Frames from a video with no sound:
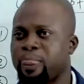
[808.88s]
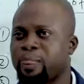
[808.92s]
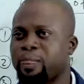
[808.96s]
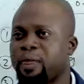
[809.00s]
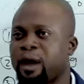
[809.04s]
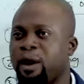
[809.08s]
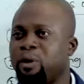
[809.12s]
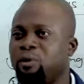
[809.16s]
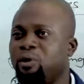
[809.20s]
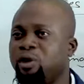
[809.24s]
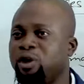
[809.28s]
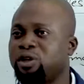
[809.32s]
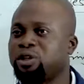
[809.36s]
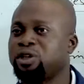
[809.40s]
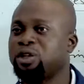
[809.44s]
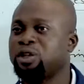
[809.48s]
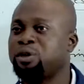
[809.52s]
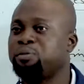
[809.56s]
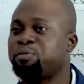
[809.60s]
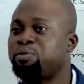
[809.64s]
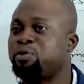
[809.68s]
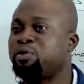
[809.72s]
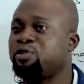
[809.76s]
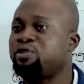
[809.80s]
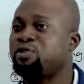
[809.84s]
And what?
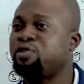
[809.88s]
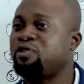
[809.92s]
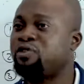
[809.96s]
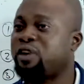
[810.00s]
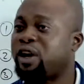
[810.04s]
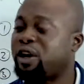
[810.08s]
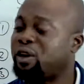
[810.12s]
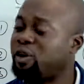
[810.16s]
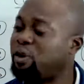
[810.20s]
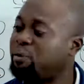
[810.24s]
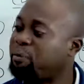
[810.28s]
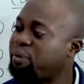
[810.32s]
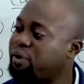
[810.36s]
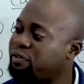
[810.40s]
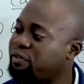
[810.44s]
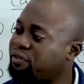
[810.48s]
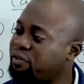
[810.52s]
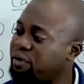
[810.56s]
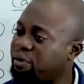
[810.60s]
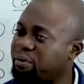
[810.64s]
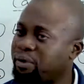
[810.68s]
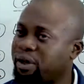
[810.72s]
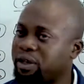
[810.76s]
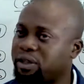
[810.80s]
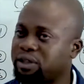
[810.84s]
Improve overall
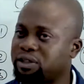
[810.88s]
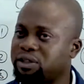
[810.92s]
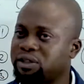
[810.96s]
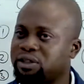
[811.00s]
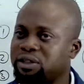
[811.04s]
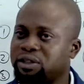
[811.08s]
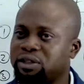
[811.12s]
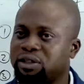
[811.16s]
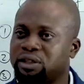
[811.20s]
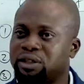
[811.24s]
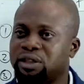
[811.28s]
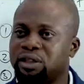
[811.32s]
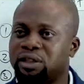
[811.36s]
performance